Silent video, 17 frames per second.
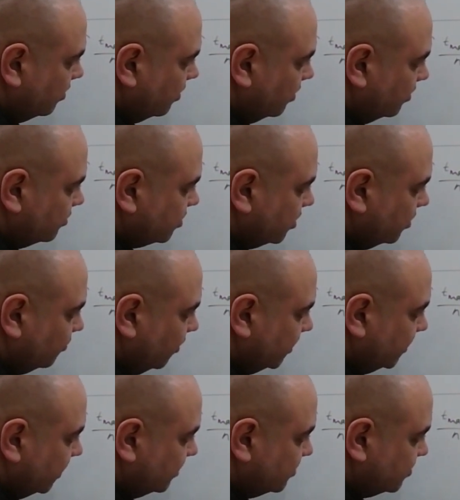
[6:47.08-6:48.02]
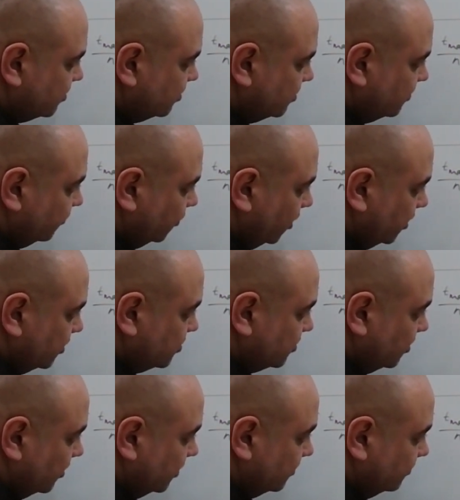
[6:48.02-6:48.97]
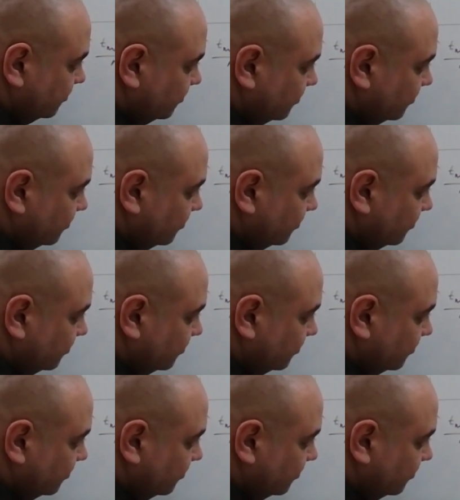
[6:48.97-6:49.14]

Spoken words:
Let's go like that as divide sign,